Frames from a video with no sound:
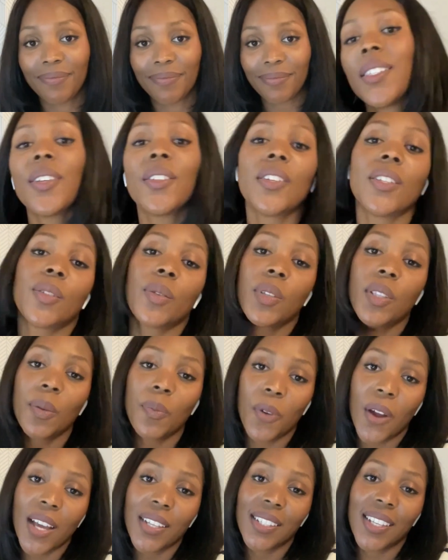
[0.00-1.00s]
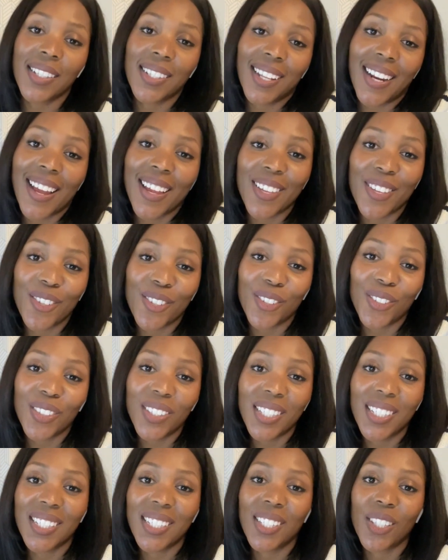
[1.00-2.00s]
So this was the process that I
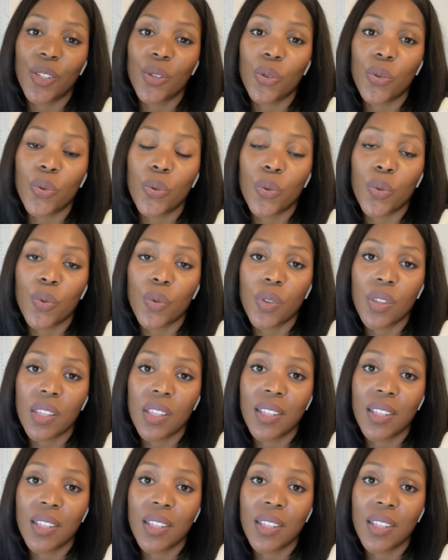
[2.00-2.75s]
used to